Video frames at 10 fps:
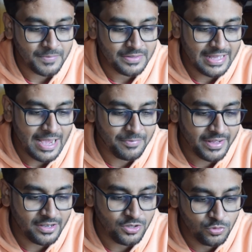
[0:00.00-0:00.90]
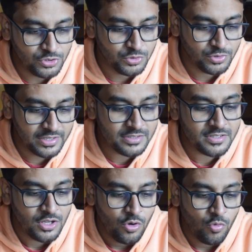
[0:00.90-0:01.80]
They have taken two students,
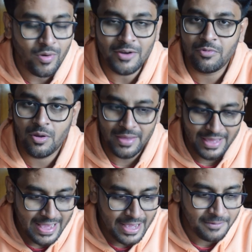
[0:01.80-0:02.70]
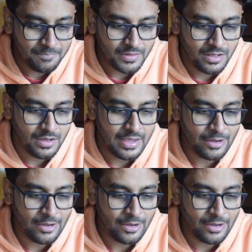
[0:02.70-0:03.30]
one from AI uh,